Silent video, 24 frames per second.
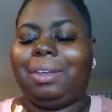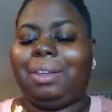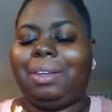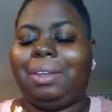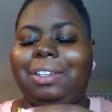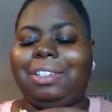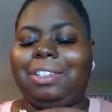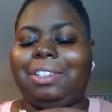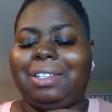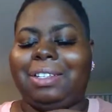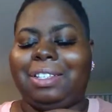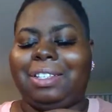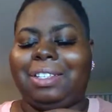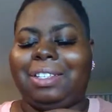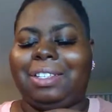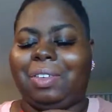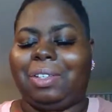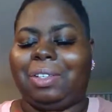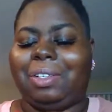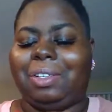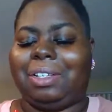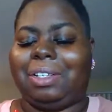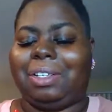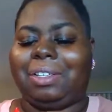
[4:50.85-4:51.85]
It just
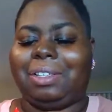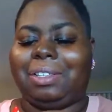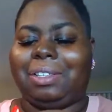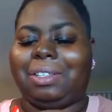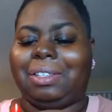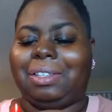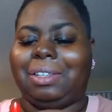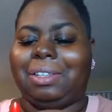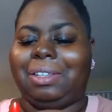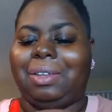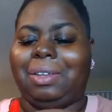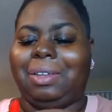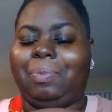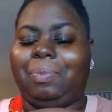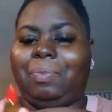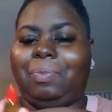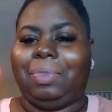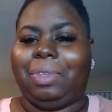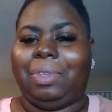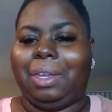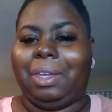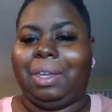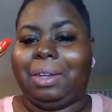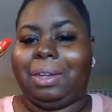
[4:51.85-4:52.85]
so looks.
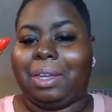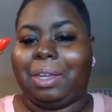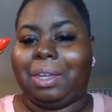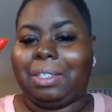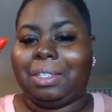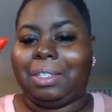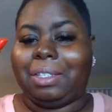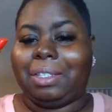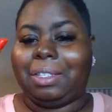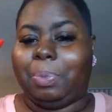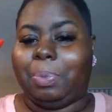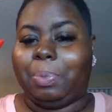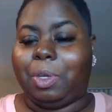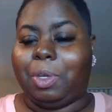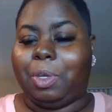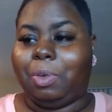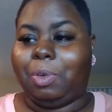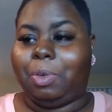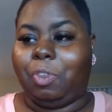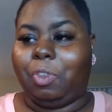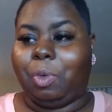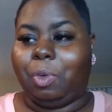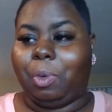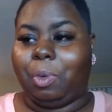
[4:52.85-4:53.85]
And that's a
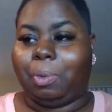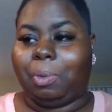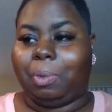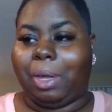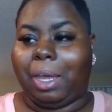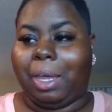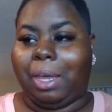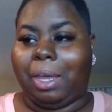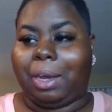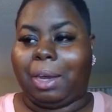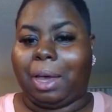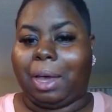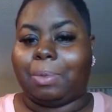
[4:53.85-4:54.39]
beautiful red.